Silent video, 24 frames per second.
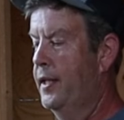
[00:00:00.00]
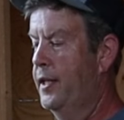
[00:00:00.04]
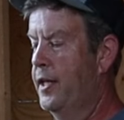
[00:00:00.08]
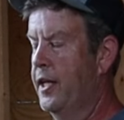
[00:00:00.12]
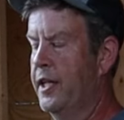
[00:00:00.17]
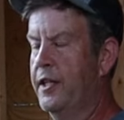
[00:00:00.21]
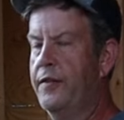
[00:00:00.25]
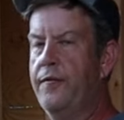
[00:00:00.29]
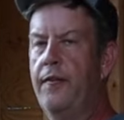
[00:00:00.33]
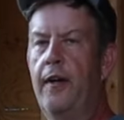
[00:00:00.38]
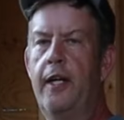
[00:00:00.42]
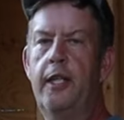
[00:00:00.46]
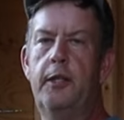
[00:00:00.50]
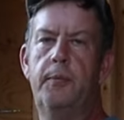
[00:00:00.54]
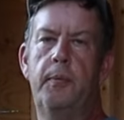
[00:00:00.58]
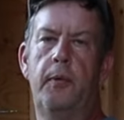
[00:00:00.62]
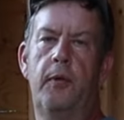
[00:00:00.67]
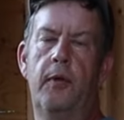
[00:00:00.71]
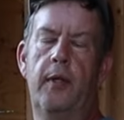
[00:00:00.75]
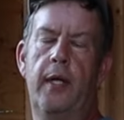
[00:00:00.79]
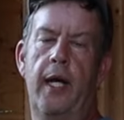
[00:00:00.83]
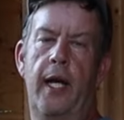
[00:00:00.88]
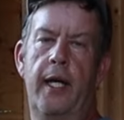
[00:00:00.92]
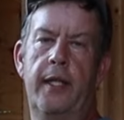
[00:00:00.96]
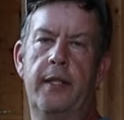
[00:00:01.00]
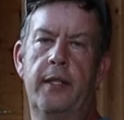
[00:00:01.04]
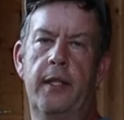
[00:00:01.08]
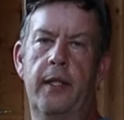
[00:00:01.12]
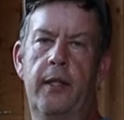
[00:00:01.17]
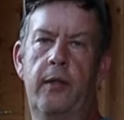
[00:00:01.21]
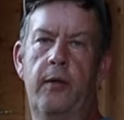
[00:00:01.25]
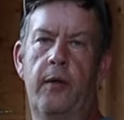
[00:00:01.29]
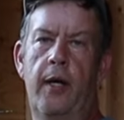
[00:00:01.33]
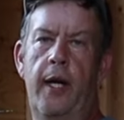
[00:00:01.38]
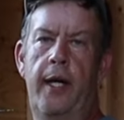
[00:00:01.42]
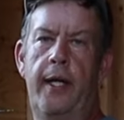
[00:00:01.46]
Does Facebook
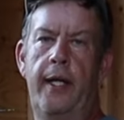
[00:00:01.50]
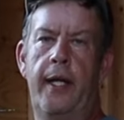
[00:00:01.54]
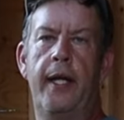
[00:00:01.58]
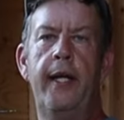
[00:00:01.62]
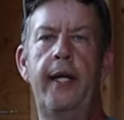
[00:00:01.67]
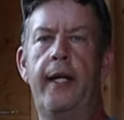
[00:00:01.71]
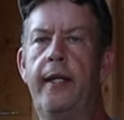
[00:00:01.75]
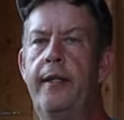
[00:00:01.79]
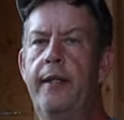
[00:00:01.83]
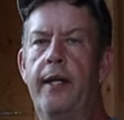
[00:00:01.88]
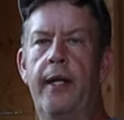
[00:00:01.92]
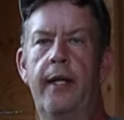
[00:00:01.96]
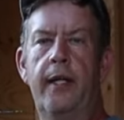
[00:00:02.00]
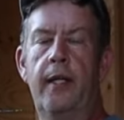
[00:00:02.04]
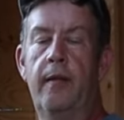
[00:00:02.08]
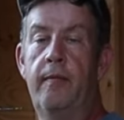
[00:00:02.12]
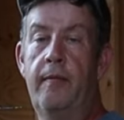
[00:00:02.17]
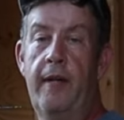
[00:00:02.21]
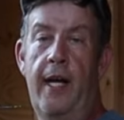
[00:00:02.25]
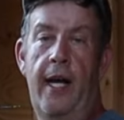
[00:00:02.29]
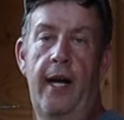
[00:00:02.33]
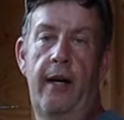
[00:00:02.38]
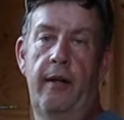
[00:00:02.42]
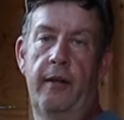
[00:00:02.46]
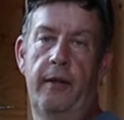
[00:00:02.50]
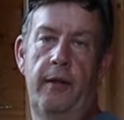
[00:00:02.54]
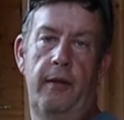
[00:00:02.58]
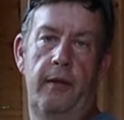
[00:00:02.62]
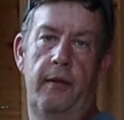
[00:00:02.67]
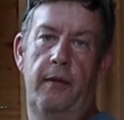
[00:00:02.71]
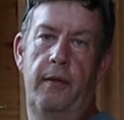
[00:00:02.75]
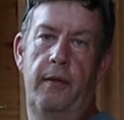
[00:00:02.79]
actually create anything of value?